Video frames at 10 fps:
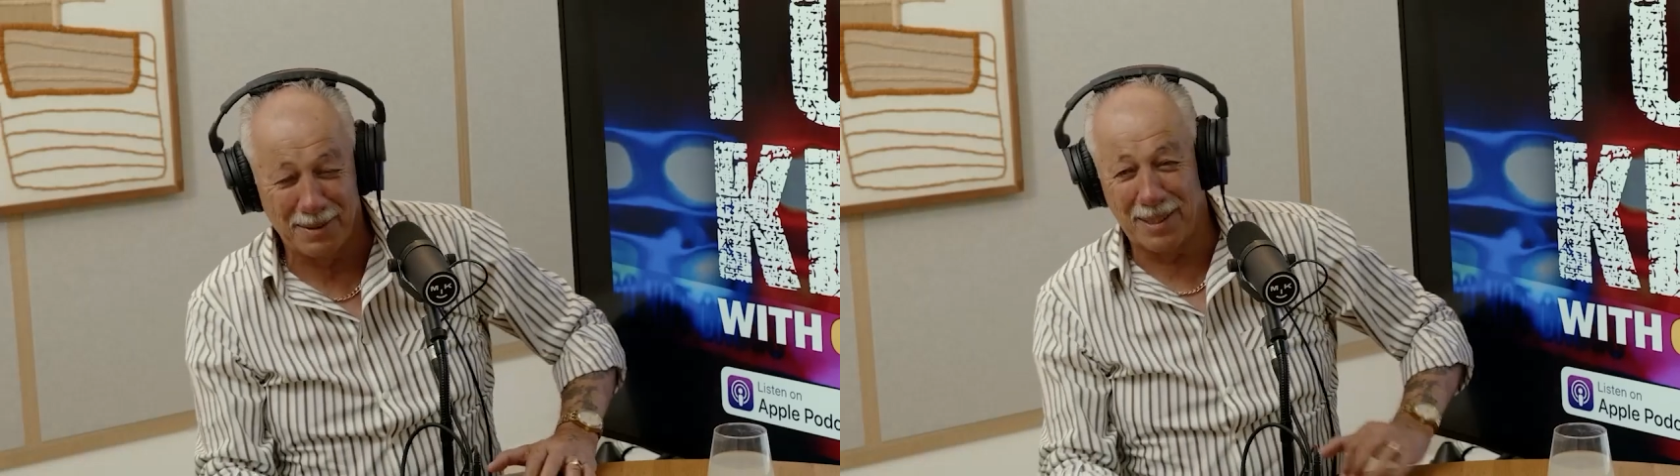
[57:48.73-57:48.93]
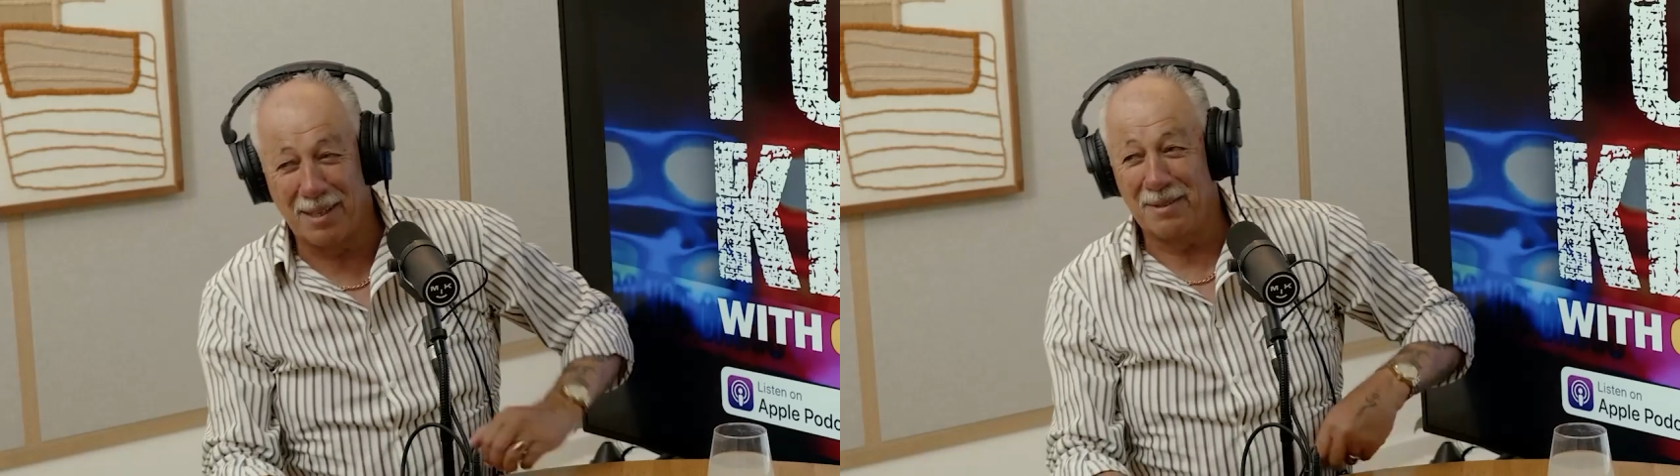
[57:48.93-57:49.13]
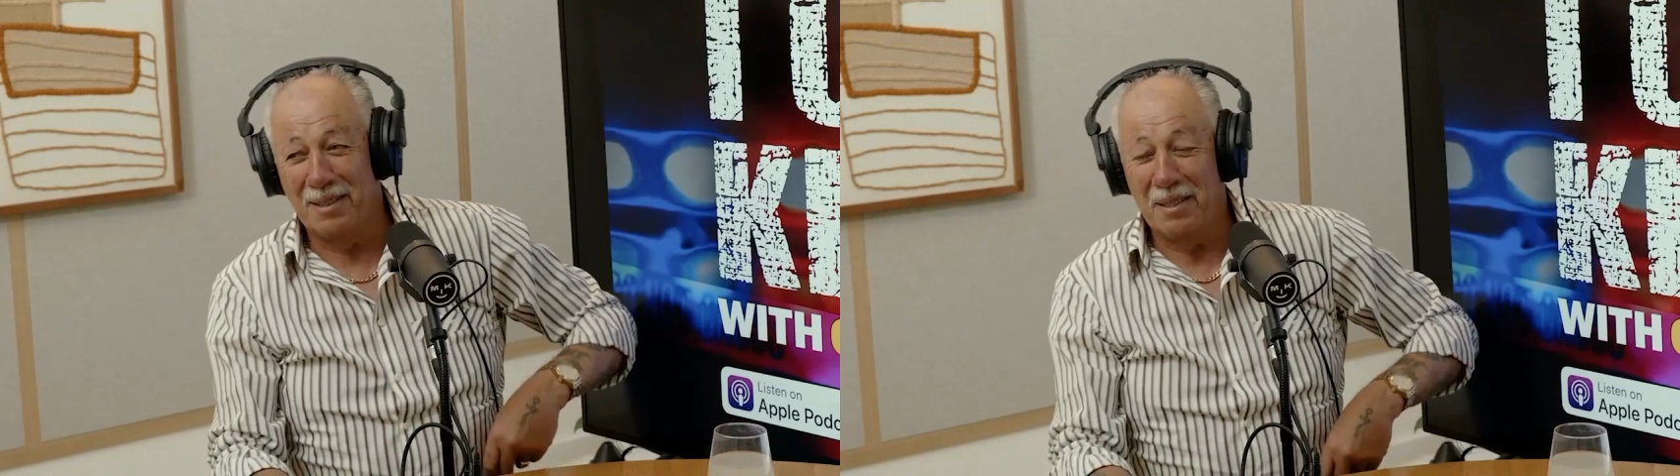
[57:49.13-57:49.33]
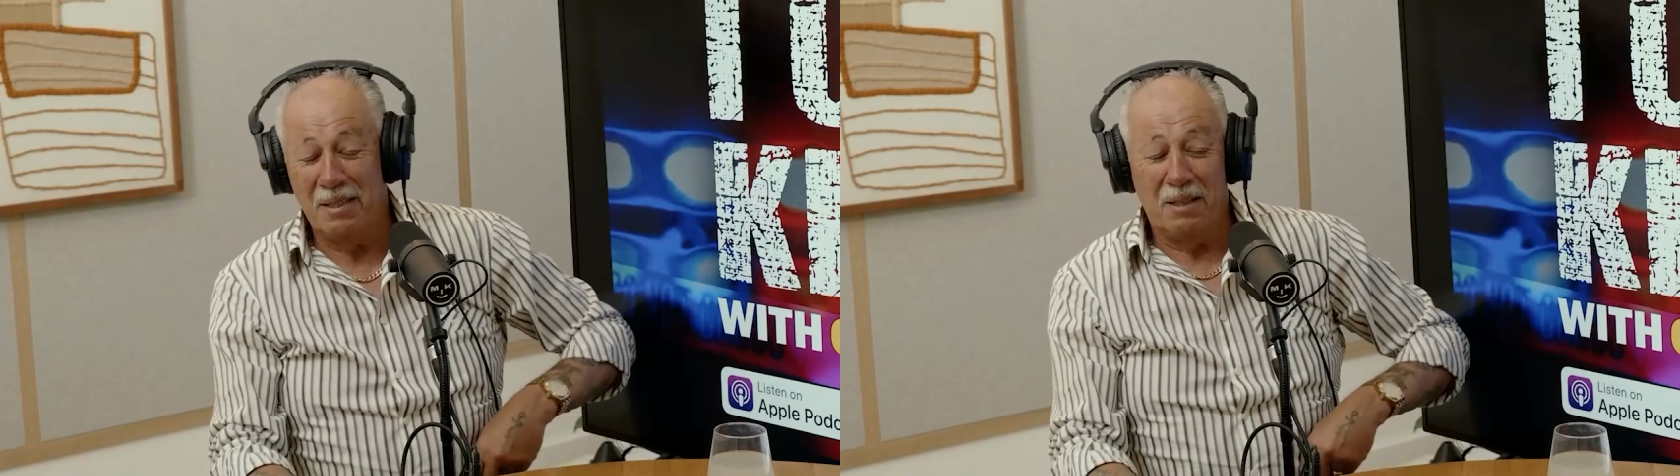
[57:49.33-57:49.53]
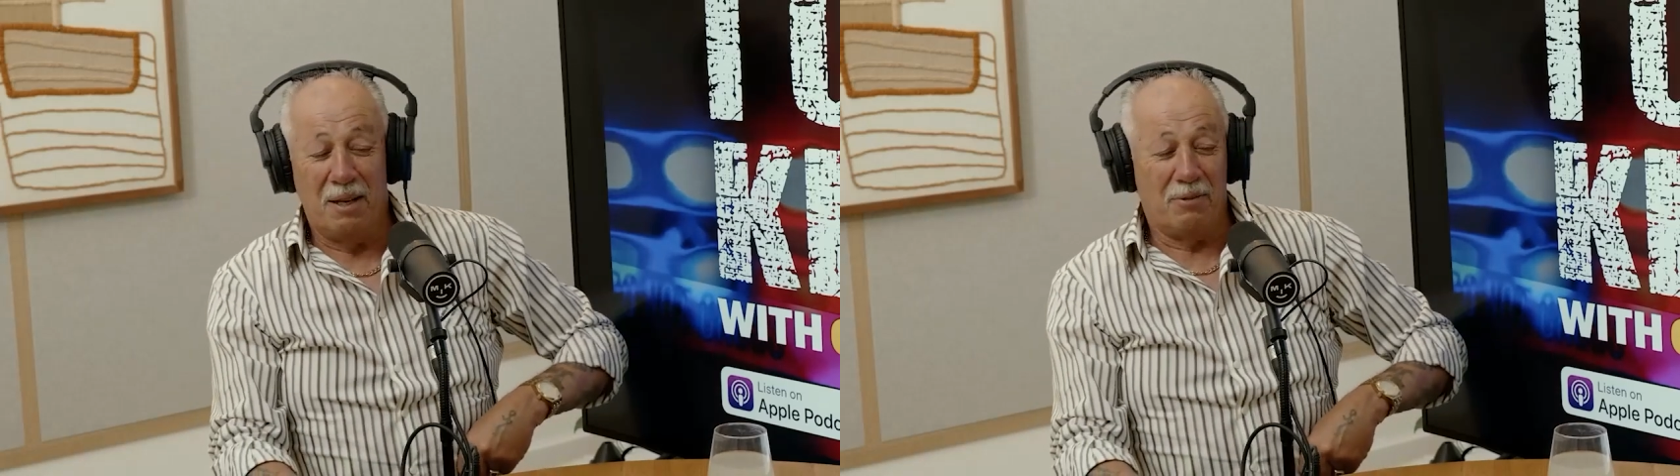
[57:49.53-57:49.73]
So
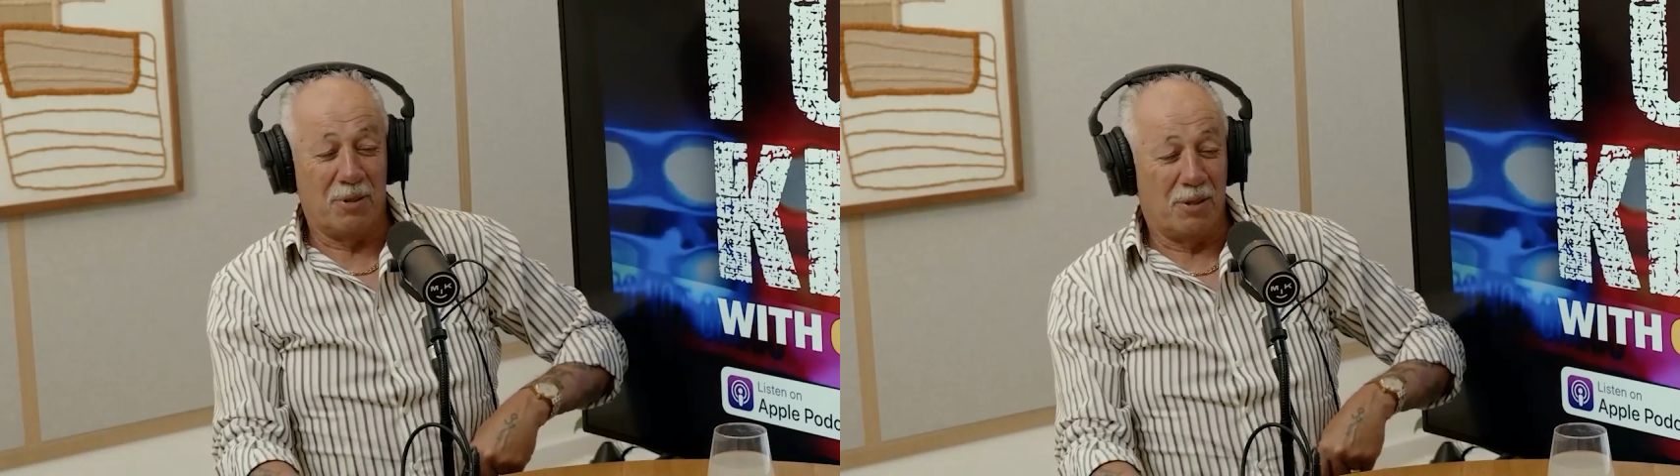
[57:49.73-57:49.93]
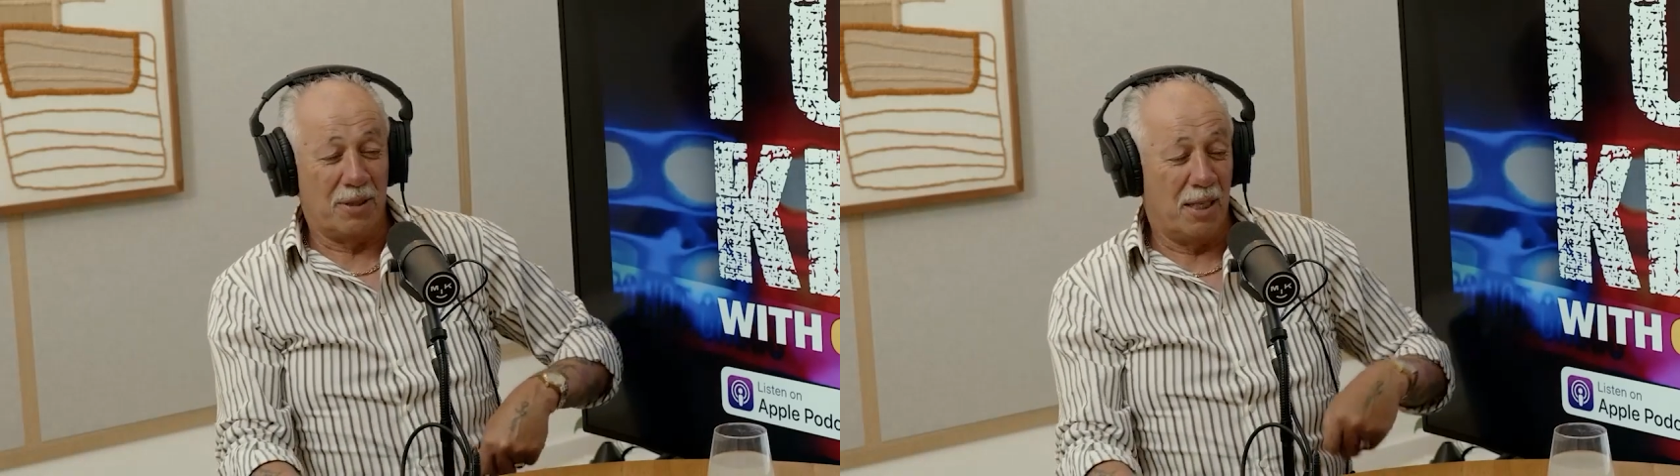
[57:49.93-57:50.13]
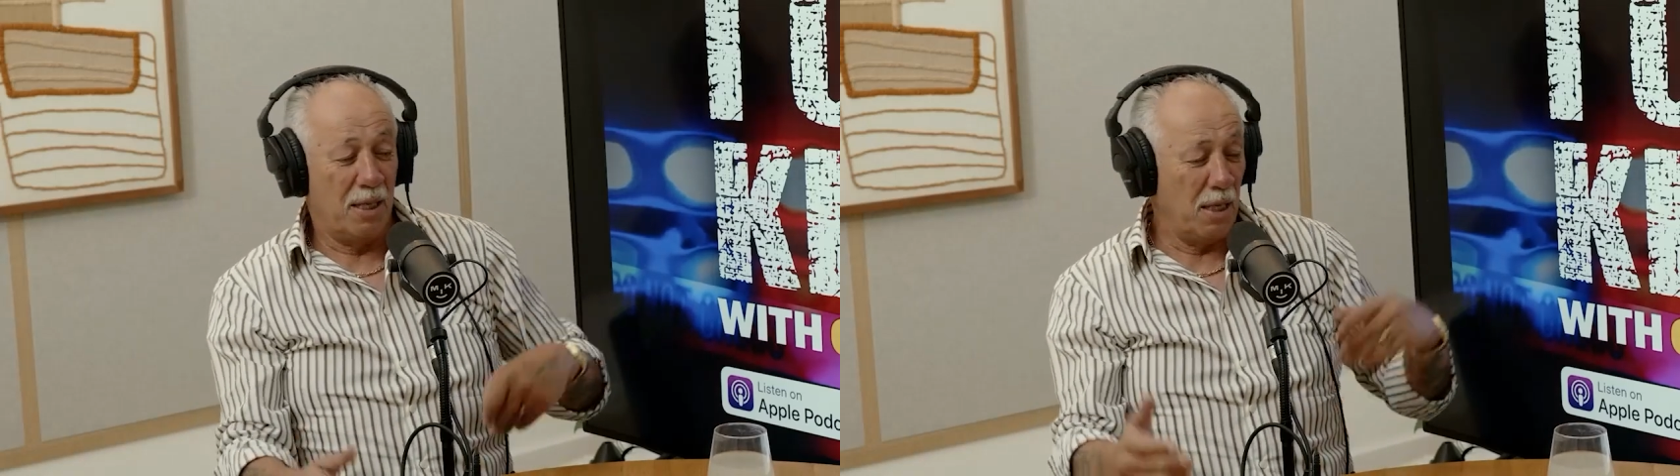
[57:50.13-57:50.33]
I've gone,